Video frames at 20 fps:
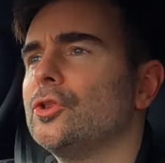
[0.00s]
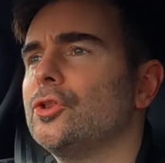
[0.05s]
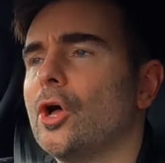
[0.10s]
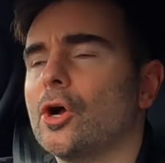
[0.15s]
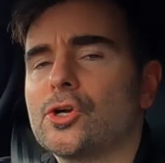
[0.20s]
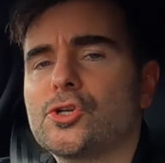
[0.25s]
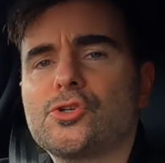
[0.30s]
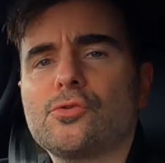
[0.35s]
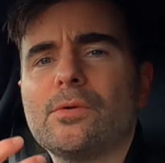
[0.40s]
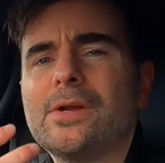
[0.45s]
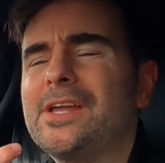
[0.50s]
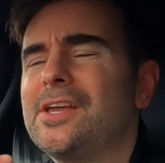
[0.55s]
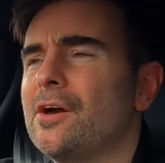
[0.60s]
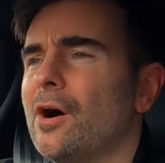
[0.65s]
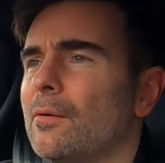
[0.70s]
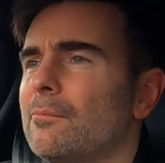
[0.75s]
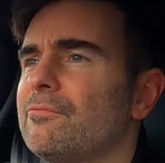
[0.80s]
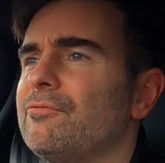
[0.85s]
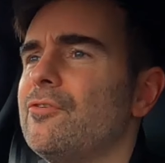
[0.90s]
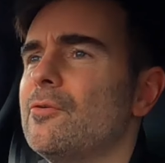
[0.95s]
luxury
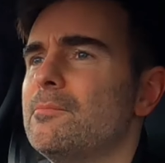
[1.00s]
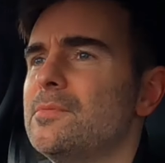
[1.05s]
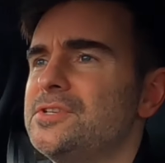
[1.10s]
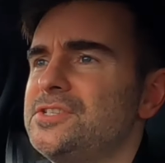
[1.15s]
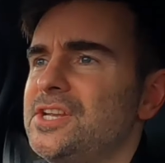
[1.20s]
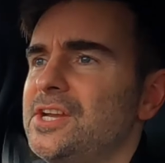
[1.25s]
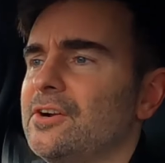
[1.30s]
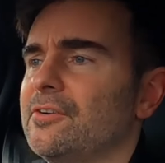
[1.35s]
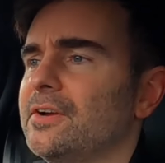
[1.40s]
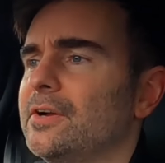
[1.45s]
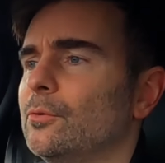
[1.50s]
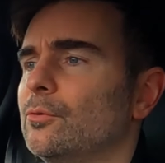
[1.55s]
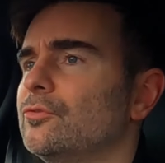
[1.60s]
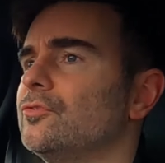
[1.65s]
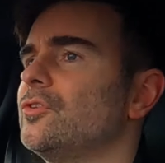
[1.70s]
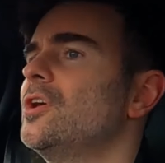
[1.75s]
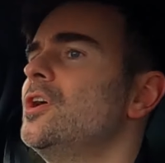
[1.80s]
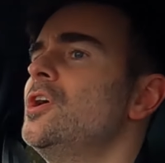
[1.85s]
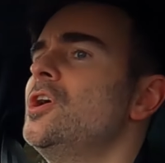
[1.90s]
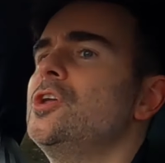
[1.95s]
comfort
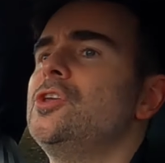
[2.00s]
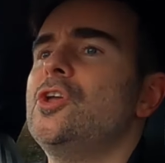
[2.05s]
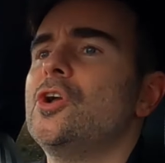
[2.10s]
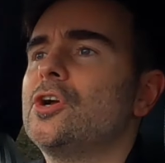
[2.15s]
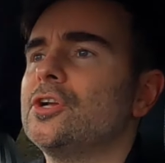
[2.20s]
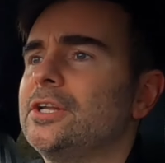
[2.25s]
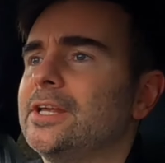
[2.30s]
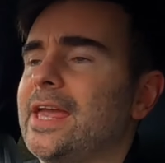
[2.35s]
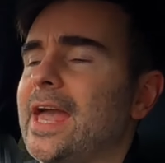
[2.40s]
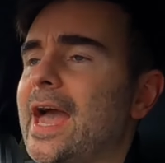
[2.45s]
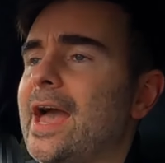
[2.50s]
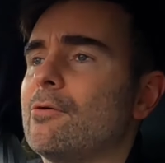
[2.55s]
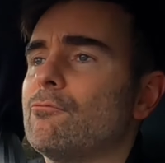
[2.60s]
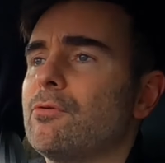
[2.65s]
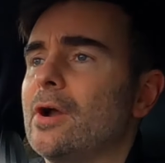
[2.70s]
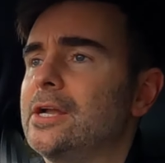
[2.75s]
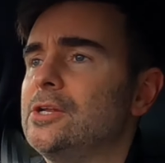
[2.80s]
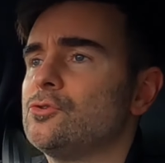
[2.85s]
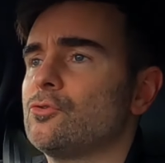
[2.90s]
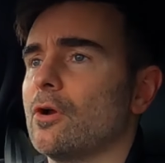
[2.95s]
materials. You're going to get
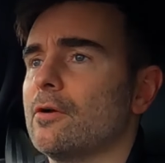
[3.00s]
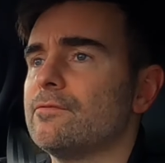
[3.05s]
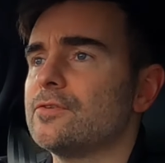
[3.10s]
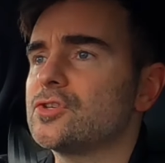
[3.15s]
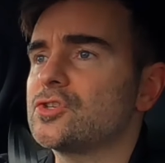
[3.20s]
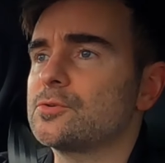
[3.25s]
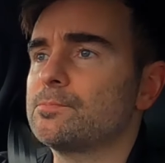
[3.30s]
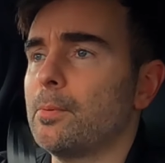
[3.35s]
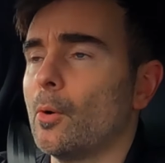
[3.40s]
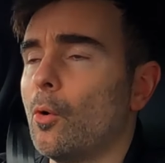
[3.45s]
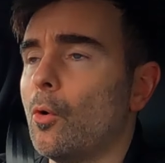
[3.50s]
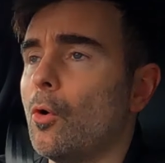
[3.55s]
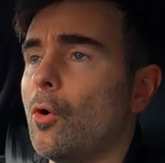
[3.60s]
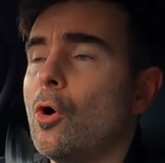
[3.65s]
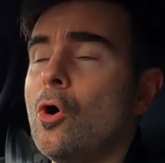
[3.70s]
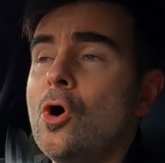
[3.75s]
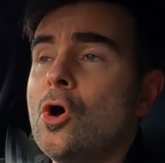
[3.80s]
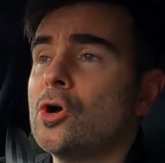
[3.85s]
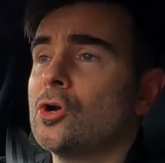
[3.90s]
Range Rover Sport